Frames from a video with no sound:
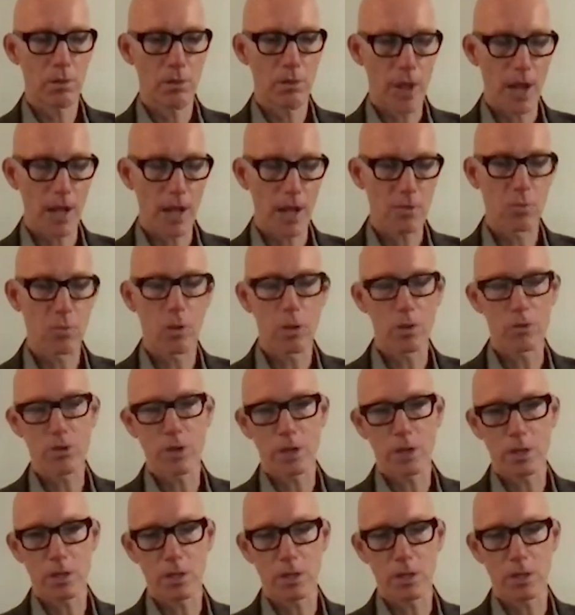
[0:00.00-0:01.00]
that's what
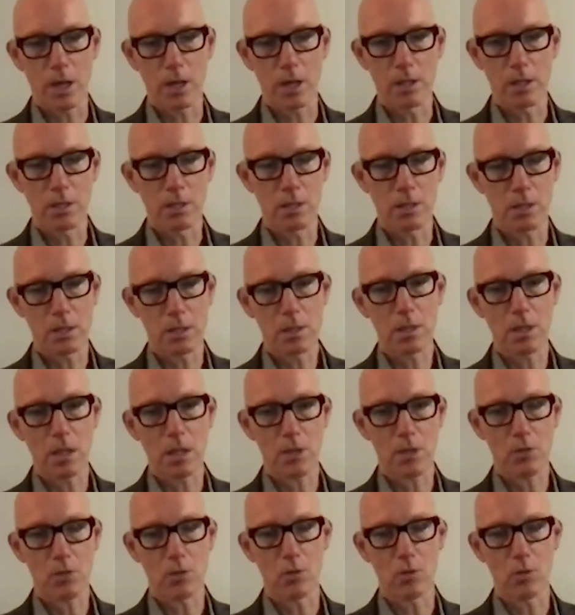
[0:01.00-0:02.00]
genocide is in
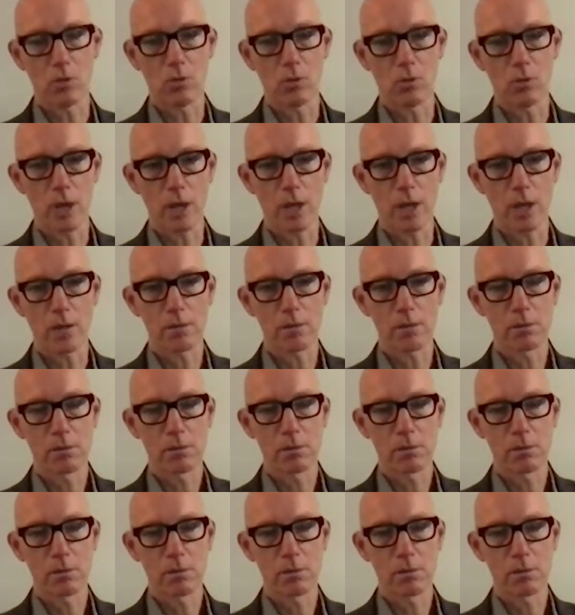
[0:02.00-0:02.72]
international law now.